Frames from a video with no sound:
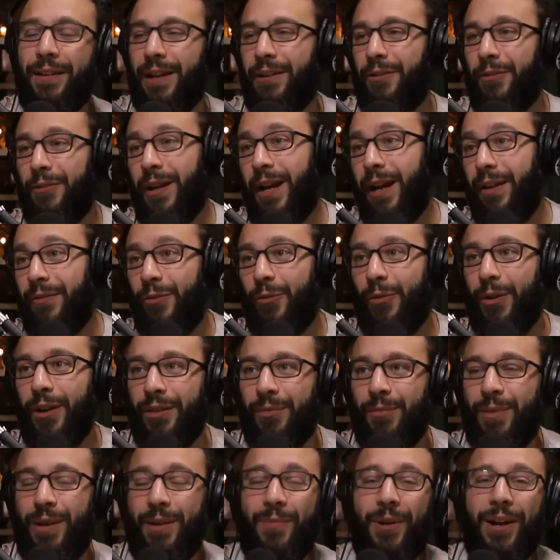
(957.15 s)
I don't have it
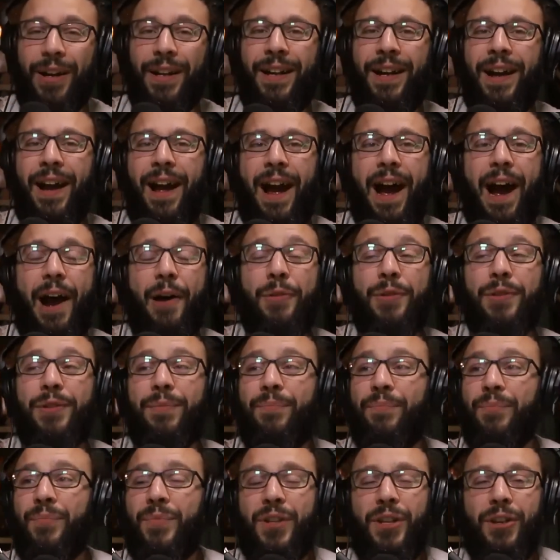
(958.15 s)
with me, but I was,
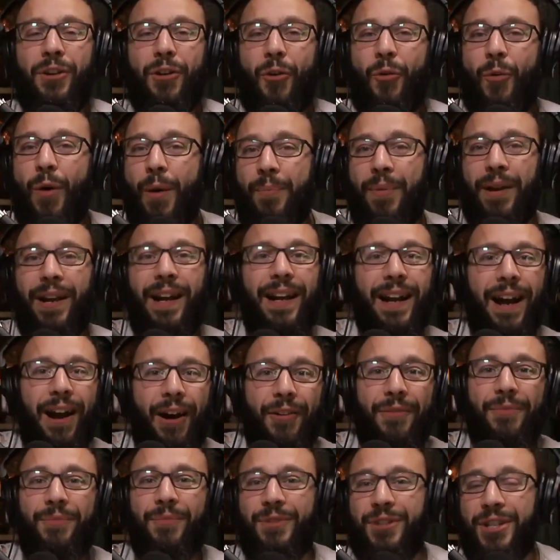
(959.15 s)
you know, whipping it
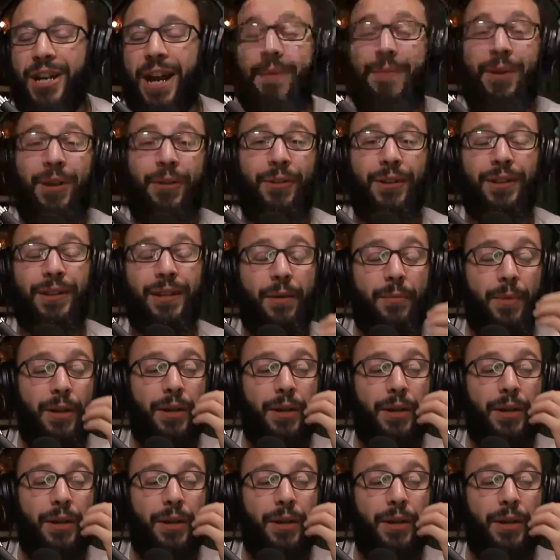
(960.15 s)
out and jamming with them.